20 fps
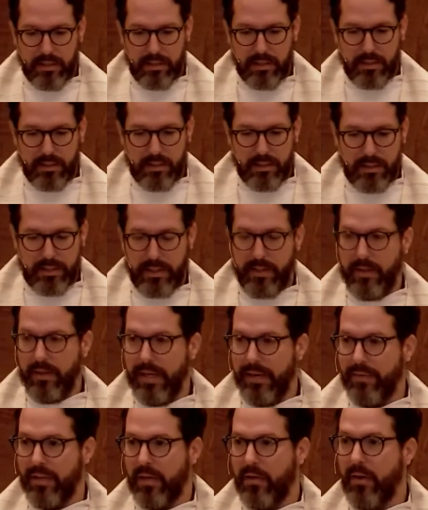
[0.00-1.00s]
So you
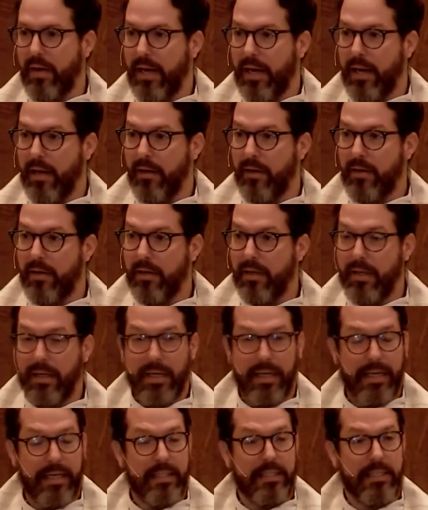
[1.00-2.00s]
have the crowd.
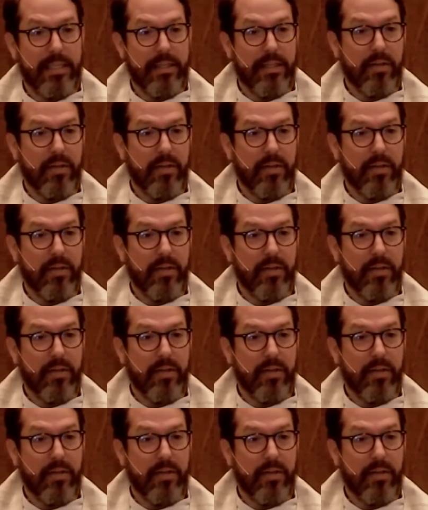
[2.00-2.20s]
And it said,